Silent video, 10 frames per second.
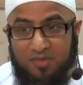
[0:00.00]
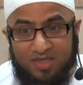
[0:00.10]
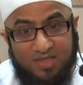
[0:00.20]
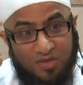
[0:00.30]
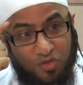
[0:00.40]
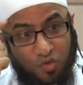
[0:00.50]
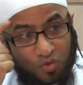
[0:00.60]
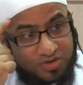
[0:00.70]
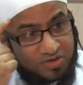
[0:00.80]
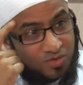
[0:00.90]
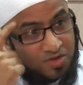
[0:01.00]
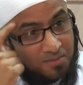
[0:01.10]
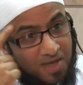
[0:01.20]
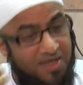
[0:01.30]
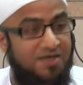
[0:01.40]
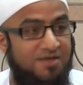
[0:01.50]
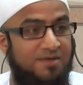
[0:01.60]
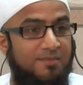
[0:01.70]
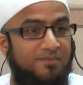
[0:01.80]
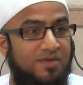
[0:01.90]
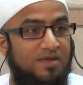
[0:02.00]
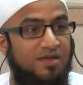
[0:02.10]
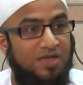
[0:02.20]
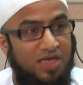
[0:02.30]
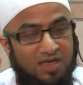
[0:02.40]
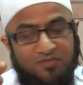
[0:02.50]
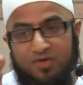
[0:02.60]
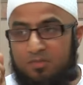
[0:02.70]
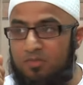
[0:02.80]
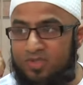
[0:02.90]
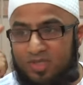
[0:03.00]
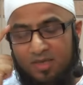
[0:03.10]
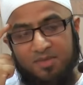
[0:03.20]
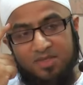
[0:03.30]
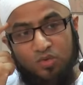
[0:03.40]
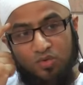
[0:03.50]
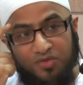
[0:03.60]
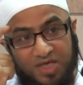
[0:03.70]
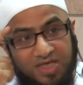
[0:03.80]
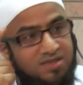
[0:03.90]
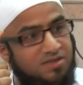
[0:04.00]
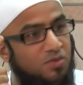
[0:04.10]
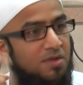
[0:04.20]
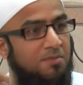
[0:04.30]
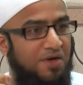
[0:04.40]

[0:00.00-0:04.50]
minutes thought with the mind. The living Muslim is who thinks with the